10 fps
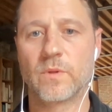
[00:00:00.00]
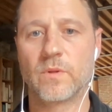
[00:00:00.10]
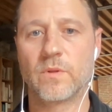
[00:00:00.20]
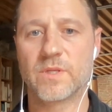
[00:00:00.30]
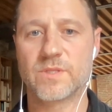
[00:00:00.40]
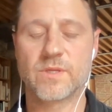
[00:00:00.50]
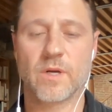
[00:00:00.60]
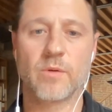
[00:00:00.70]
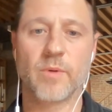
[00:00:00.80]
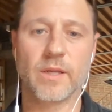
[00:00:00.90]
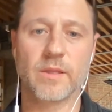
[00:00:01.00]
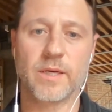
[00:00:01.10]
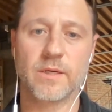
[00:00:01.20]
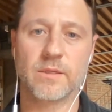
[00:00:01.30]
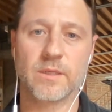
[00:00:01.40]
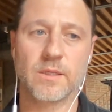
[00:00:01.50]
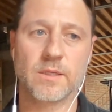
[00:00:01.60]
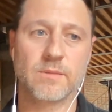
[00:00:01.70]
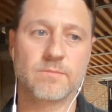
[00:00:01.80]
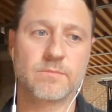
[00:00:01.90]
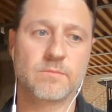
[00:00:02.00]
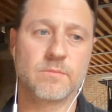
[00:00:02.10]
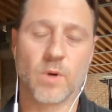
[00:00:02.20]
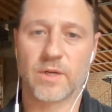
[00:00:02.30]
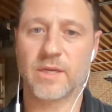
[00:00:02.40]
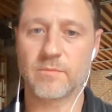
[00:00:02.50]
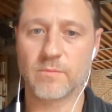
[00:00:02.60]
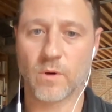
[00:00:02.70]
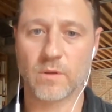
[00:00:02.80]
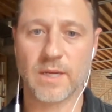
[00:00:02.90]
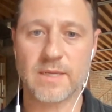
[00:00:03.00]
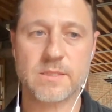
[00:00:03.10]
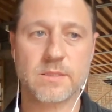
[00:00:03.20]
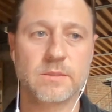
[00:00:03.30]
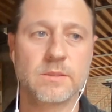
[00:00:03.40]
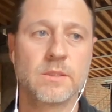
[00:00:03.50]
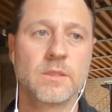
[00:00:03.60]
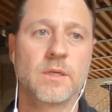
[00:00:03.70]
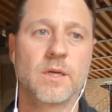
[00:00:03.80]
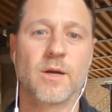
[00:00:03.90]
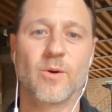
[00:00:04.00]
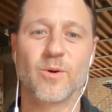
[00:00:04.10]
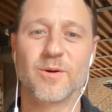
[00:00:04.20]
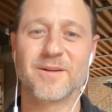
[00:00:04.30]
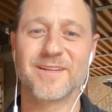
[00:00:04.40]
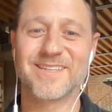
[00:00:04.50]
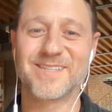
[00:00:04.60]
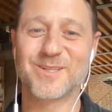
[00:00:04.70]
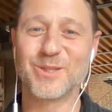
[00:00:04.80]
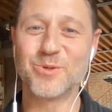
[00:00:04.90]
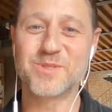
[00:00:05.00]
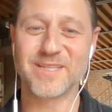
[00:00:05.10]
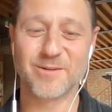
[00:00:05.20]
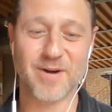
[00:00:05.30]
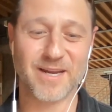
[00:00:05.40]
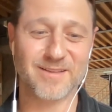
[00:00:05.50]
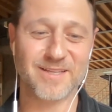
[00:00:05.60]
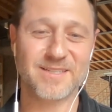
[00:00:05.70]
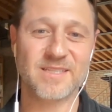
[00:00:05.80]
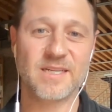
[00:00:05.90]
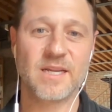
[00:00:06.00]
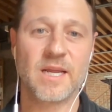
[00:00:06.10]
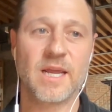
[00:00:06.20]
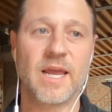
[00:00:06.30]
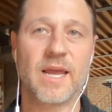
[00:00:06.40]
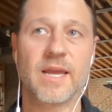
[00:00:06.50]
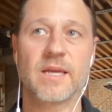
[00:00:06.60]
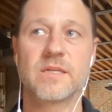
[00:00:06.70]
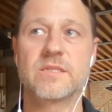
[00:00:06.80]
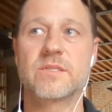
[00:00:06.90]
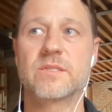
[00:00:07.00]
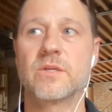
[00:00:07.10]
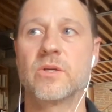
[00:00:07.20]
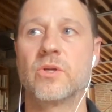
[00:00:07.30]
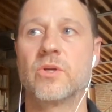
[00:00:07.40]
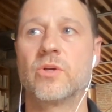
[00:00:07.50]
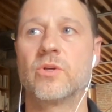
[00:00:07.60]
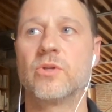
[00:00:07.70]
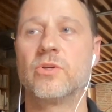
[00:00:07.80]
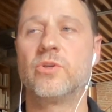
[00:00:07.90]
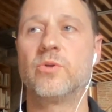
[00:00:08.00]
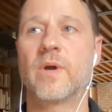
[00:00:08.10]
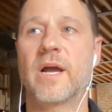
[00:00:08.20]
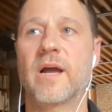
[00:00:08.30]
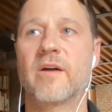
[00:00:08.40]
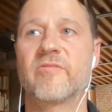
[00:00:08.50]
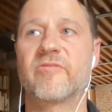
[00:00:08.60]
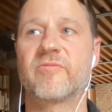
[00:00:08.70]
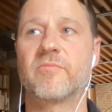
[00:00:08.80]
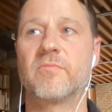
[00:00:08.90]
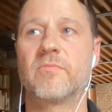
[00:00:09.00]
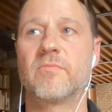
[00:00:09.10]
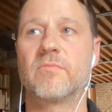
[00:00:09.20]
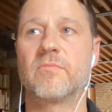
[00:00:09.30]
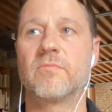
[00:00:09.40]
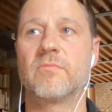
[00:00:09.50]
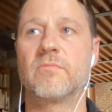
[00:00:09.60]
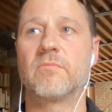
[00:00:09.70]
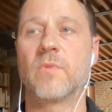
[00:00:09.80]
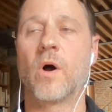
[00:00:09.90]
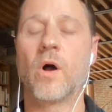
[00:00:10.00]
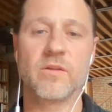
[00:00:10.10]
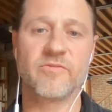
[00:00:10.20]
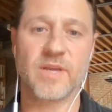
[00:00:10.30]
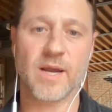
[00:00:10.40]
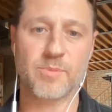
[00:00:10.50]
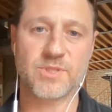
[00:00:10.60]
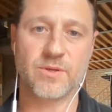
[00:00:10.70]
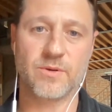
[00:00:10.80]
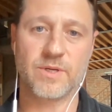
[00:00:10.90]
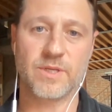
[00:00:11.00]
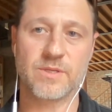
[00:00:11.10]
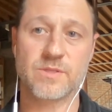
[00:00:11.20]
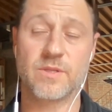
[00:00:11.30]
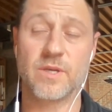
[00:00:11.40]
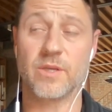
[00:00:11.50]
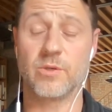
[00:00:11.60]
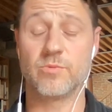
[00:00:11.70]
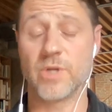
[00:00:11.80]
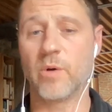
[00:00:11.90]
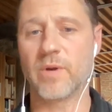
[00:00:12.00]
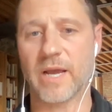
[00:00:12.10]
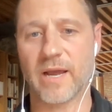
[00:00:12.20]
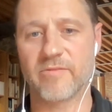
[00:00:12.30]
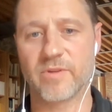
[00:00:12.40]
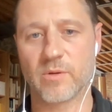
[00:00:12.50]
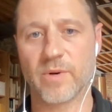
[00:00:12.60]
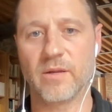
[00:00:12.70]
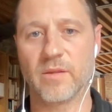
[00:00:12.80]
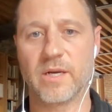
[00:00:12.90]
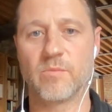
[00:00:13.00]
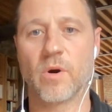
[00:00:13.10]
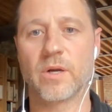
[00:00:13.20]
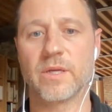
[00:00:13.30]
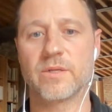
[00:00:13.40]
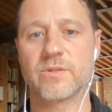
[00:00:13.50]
This is an unregulated market, more or less, or at least loosely regulated. And you have all of the opportunities that you don't have in the regulated market